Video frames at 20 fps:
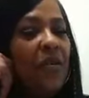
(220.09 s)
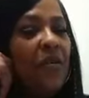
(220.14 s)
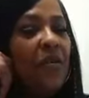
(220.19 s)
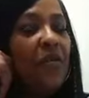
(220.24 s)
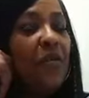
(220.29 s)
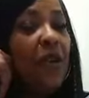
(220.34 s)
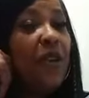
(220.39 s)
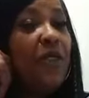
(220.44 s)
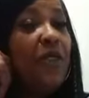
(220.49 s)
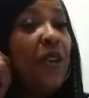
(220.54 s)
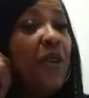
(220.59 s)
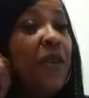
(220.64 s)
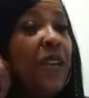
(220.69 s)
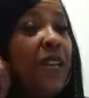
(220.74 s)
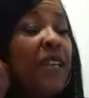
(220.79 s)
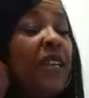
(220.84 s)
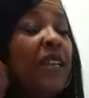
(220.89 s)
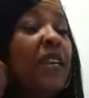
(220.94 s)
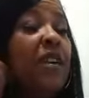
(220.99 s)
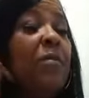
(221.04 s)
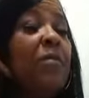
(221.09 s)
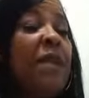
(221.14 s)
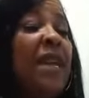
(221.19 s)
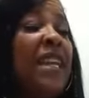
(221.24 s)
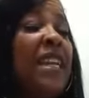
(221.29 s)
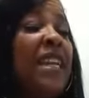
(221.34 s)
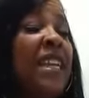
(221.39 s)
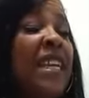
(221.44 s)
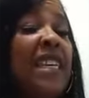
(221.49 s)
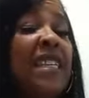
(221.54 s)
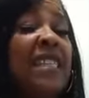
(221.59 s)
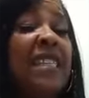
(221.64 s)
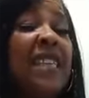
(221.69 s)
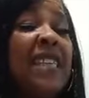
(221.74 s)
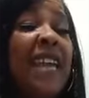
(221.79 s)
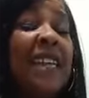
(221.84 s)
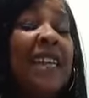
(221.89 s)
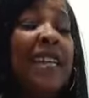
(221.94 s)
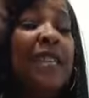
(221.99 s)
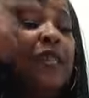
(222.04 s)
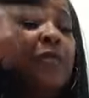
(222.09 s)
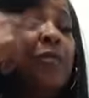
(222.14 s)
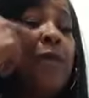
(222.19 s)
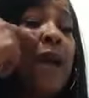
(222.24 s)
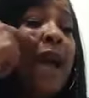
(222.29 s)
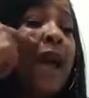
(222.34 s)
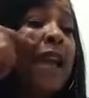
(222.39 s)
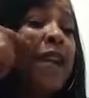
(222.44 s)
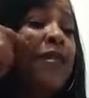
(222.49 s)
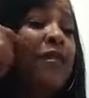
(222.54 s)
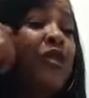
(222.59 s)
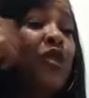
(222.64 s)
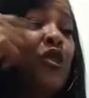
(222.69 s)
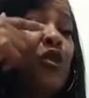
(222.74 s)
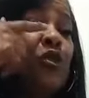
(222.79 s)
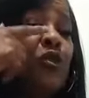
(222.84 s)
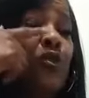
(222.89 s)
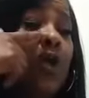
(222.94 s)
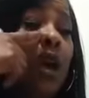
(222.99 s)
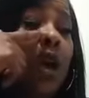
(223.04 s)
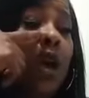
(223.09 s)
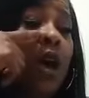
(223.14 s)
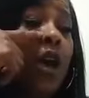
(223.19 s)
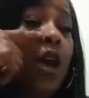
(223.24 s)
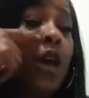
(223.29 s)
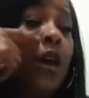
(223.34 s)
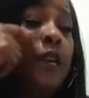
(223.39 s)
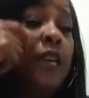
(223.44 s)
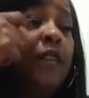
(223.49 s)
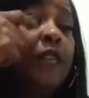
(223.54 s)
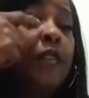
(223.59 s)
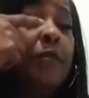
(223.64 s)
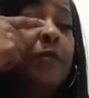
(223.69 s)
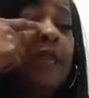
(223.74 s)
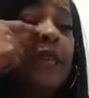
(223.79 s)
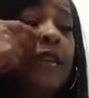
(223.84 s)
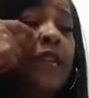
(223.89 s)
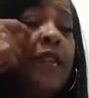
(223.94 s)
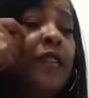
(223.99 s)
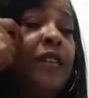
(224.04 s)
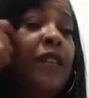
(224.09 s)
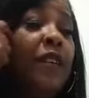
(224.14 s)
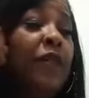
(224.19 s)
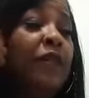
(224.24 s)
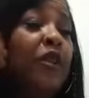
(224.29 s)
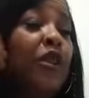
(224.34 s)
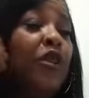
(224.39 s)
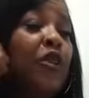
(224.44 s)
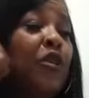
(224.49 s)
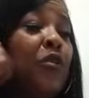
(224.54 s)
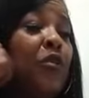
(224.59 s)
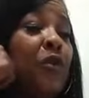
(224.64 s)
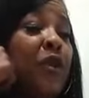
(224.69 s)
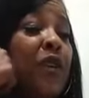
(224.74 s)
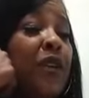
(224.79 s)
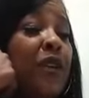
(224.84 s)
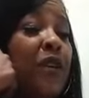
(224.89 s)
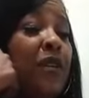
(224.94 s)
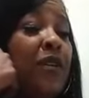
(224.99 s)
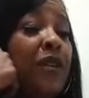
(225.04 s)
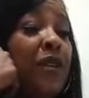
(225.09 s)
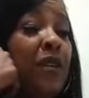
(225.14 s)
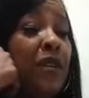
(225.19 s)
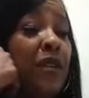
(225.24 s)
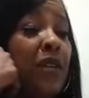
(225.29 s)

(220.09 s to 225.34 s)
Were there any comedians that inspired you in the beginning of your career?